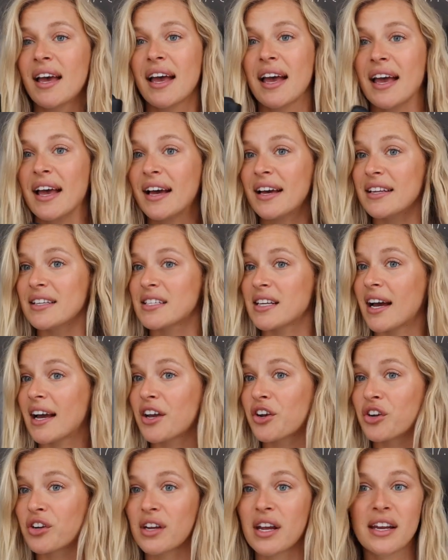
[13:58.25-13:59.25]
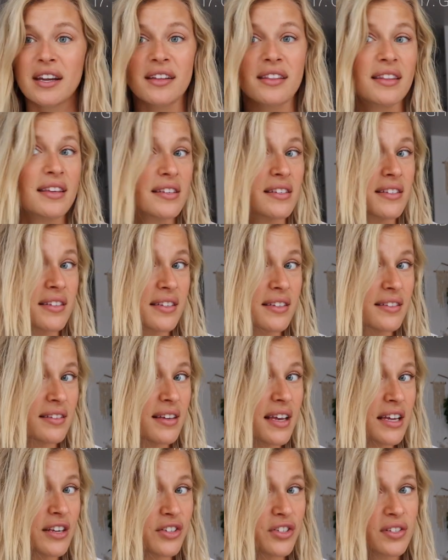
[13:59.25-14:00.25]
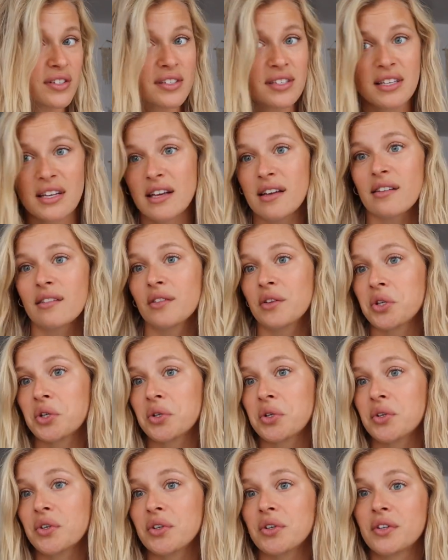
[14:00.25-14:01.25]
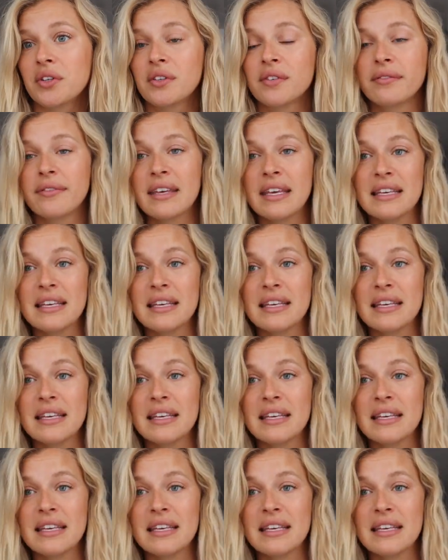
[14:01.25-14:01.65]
and I created this interesting little